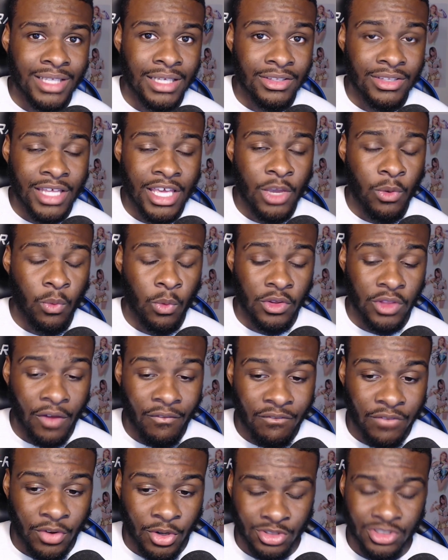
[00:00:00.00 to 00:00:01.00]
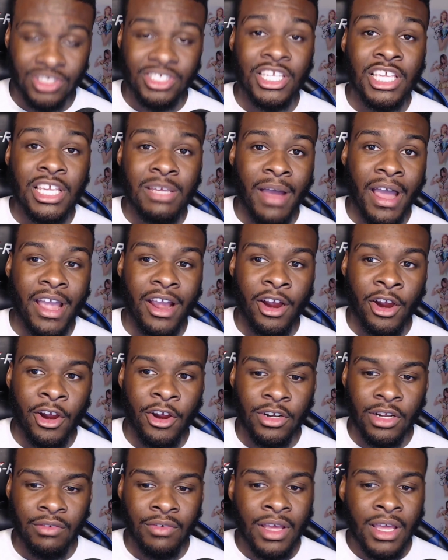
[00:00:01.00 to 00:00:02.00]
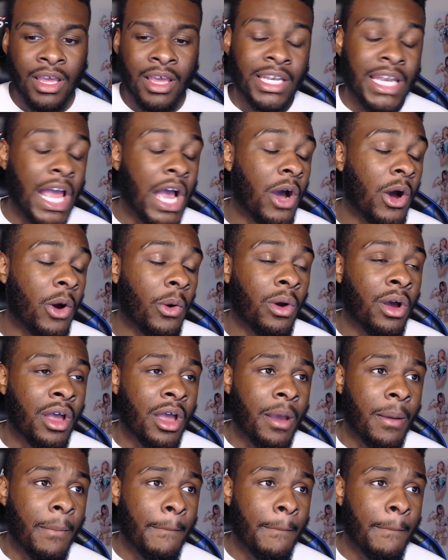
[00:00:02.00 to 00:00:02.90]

Like, they were the first team I heard of. Now,